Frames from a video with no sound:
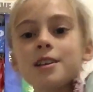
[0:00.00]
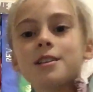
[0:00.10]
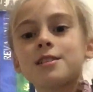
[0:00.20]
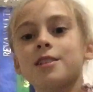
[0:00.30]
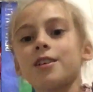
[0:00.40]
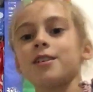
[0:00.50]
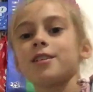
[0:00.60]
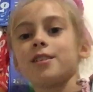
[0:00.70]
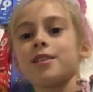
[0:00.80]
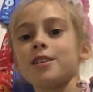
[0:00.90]

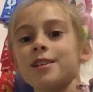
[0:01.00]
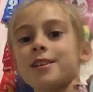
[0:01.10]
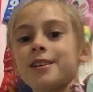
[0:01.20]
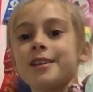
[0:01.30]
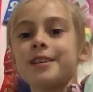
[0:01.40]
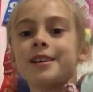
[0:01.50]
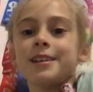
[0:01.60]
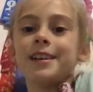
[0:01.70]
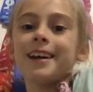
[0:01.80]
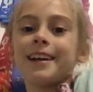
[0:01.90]
So
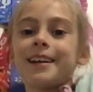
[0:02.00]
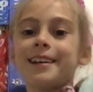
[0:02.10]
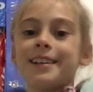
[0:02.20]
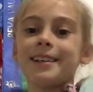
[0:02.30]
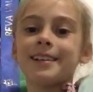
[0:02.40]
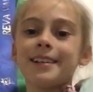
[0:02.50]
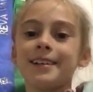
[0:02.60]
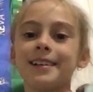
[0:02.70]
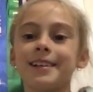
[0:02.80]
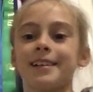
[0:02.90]
yeah,
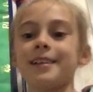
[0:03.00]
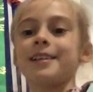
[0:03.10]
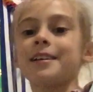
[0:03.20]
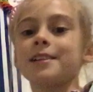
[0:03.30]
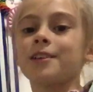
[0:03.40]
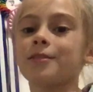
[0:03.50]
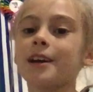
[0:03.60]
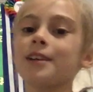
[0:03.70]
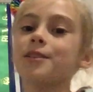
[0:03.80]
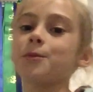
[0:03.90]
don't
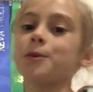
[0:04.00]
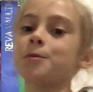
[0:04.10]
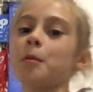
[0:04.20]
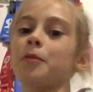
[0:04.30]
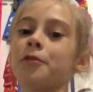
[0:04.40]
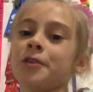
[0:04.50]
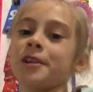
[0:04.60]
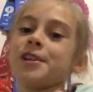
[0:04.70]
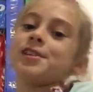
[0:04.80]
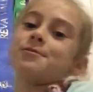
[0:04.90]
forget to warm up before
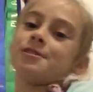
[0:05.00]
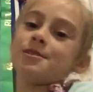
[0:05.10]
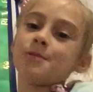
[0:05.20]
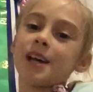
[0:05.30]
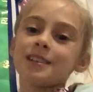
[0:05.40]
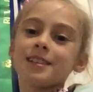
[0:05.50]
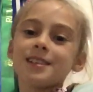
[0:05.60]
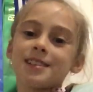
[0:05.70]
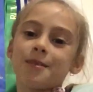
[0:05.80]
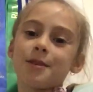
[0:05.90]
you do
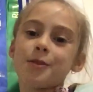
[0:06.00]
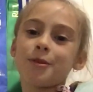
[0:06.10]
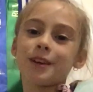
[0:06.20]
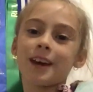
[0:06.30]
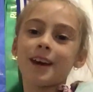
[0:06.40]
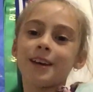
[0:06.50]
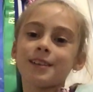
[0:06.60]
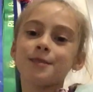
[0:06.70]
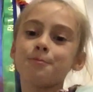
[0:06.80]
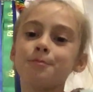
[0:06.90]
gymnastics, that way you won't get hurt.
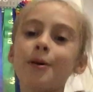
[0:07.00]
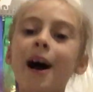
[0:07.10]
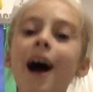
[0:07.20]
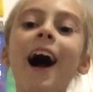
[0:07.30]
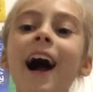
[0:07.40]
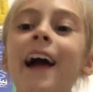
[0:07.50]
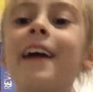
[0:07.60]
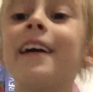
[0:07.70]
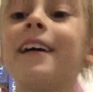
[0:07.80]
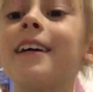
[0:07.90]
So
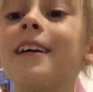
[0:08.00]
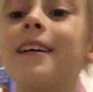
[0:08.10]
bye!